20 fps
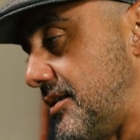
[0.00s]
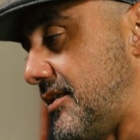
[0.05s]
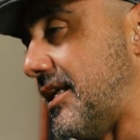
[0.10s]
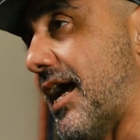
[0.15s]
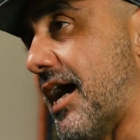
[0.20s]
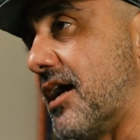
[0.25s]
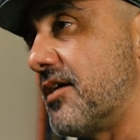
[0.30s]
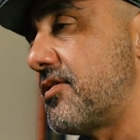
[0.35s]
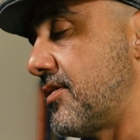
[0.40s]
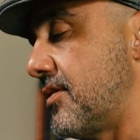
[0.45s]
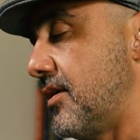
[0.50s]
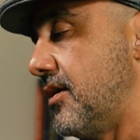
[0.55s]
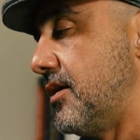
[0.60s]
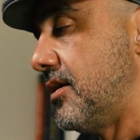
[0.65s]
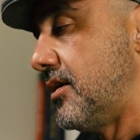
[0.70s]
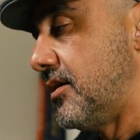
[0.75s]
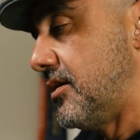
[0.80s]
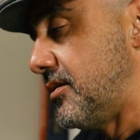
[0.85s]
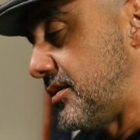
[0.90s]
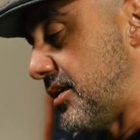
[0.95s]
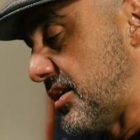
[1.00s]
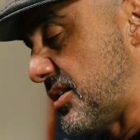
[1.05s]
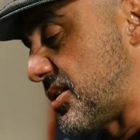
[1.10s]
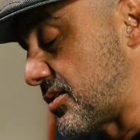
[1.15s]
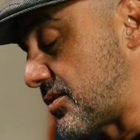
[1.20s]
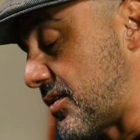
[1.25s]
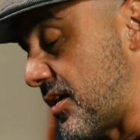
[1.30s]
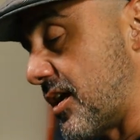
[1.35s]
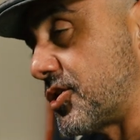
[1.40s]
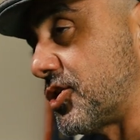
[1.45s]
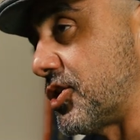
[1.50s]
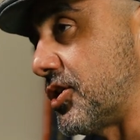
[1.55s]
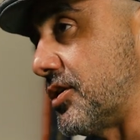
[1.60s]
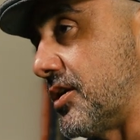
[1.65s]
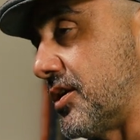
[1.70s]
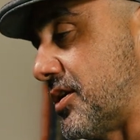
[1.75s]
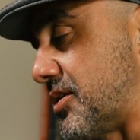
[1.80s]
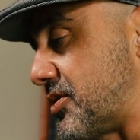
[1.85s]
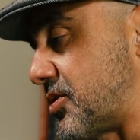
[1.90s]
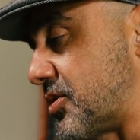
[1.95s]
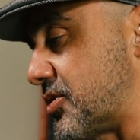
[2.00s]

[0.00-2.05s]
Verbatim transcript: death, destruction, and